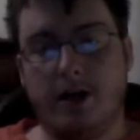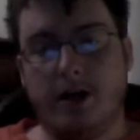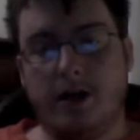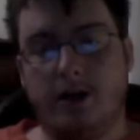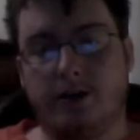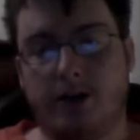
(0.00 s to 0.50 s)

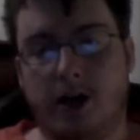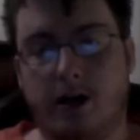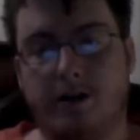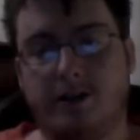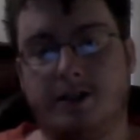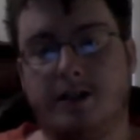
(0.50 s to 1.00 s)
the
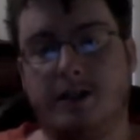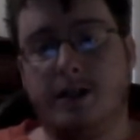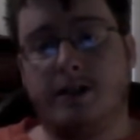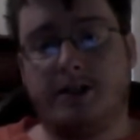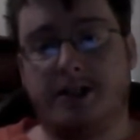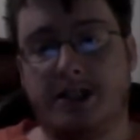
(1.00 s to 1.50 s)
autocracy,
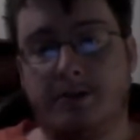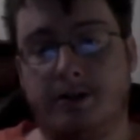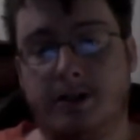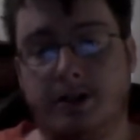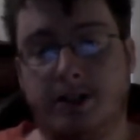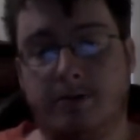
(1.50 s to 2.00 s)

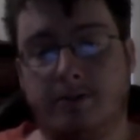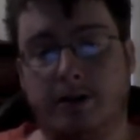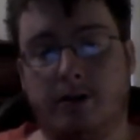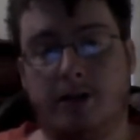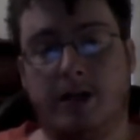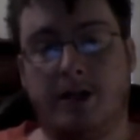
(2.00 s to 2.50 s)
despotism,
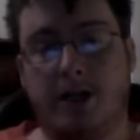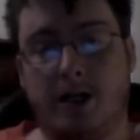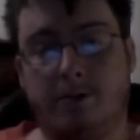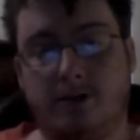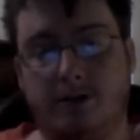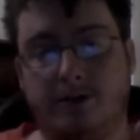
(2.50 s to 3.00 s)
enlightened
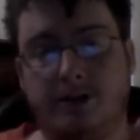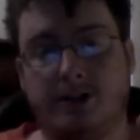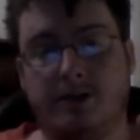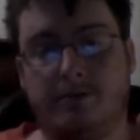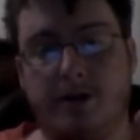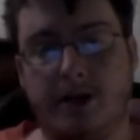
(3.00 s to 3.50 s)

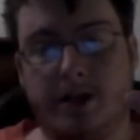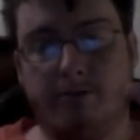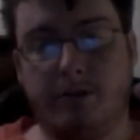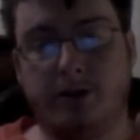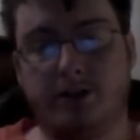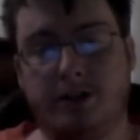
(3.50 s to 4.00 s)
absolutism, the
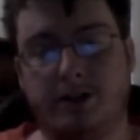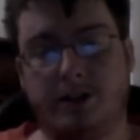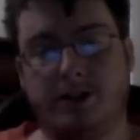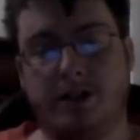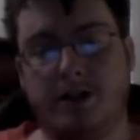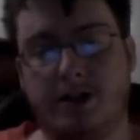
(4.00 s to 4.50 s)
militant
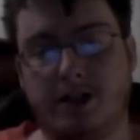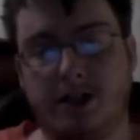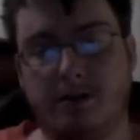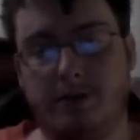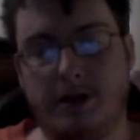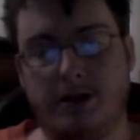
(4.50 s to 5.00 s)

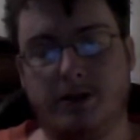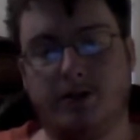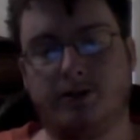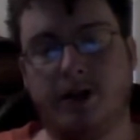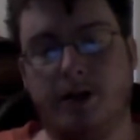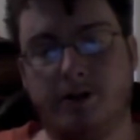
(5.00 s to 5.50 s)
dictatorship, and
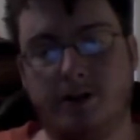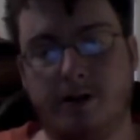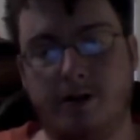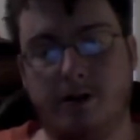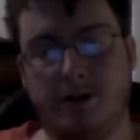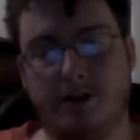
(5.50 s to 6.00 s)

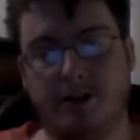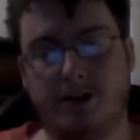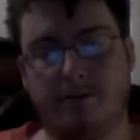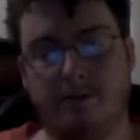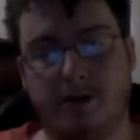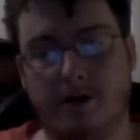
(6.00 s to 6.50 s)

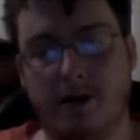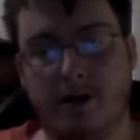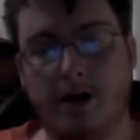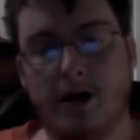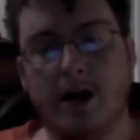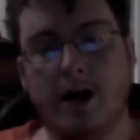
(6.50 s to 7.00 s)
totalitarianism.
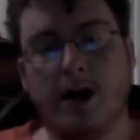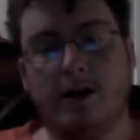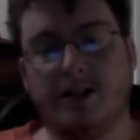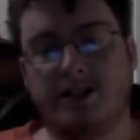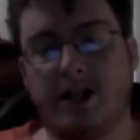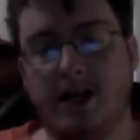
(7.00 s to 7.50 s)

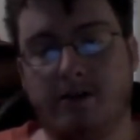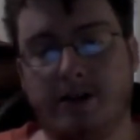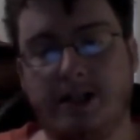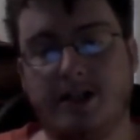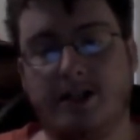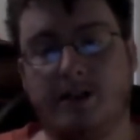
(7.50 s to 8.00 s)
Let's tackle
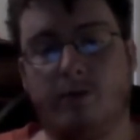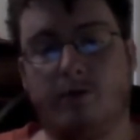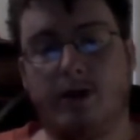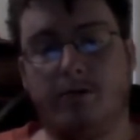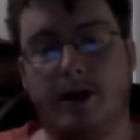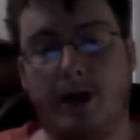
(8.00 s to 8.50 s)
each of them
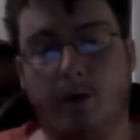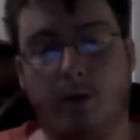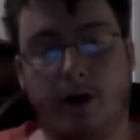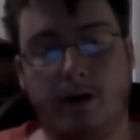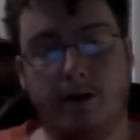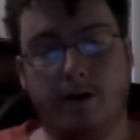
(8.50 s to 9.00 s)
one by
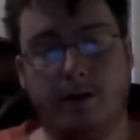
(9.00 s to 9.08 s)
one.